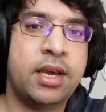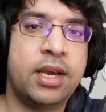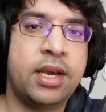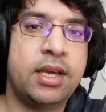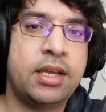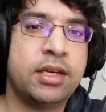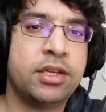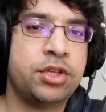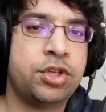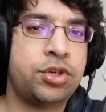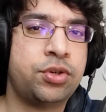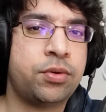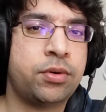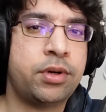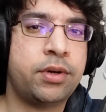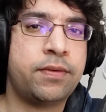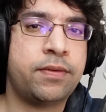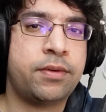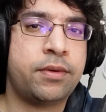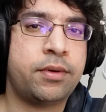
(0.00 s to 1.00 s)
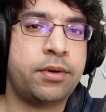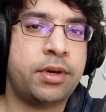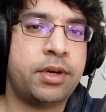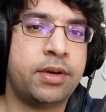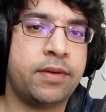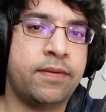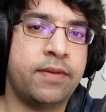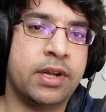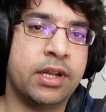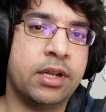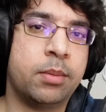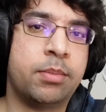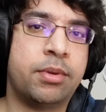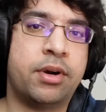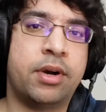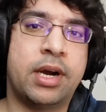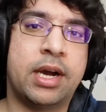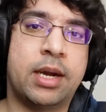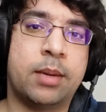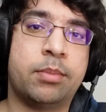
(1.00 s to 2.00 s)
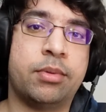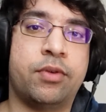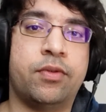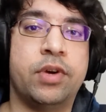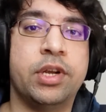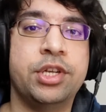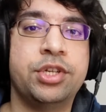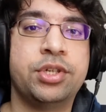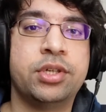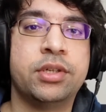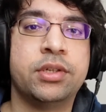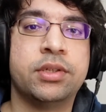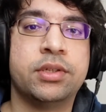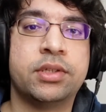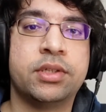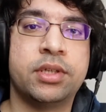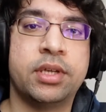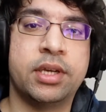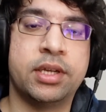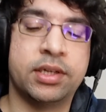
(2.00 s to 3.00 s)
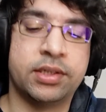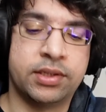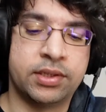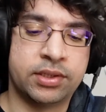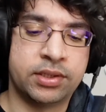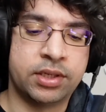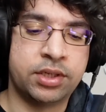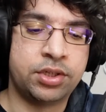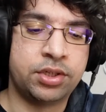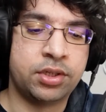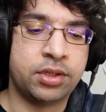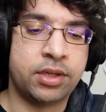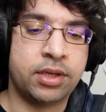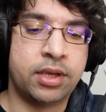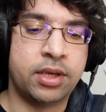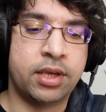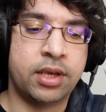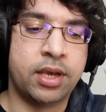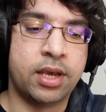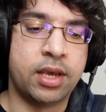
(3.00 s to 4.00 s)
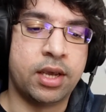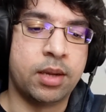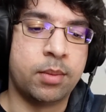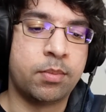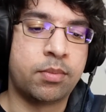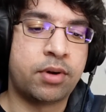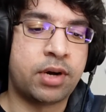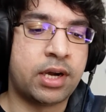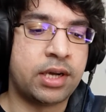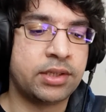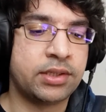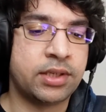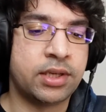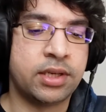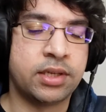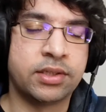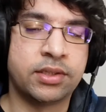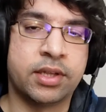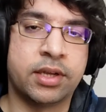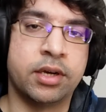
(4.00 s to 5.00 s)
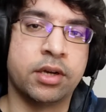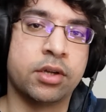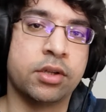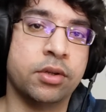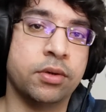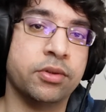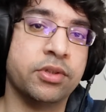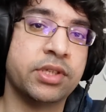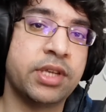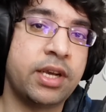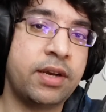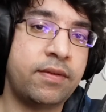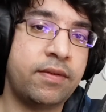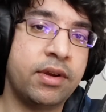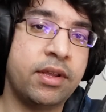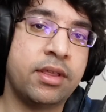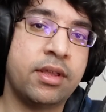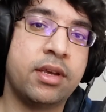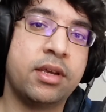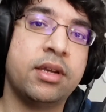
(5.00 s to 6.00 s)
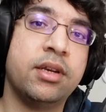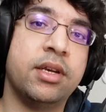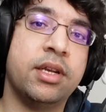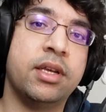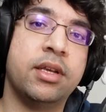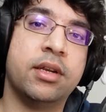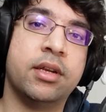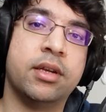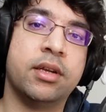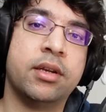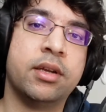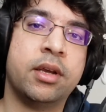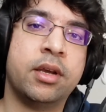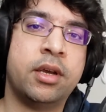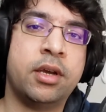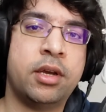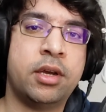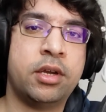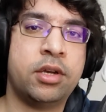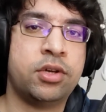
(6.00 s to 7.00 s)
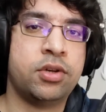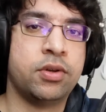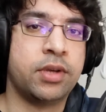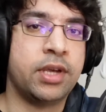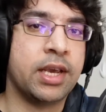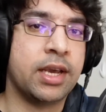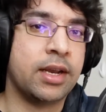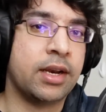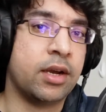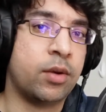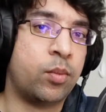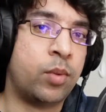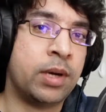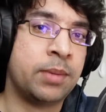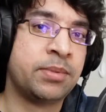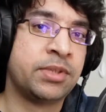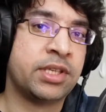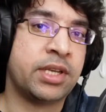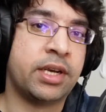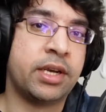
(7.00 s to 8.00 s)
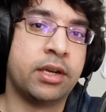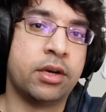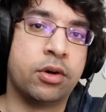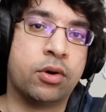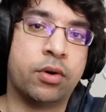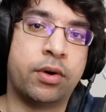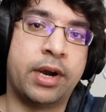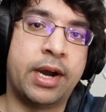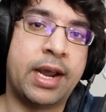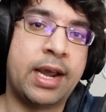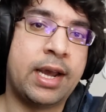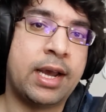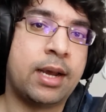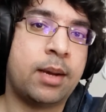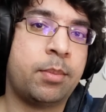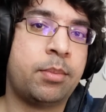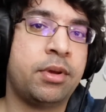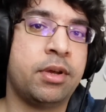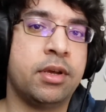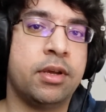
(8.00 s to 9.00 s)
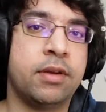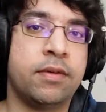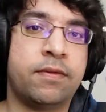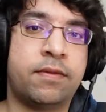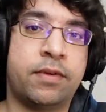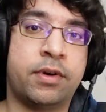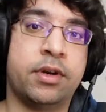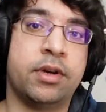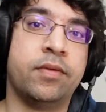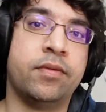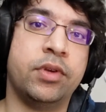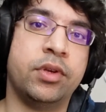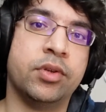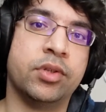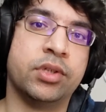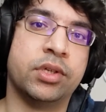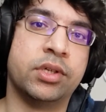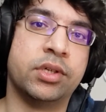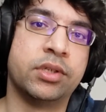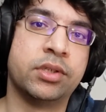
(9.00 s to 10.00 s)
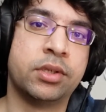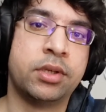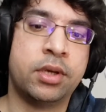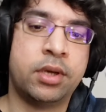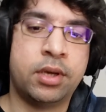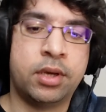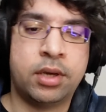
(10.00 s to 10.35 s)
And it's short for developer operations, and it's essentially a process that includes everything needed to get a website or app in front of users.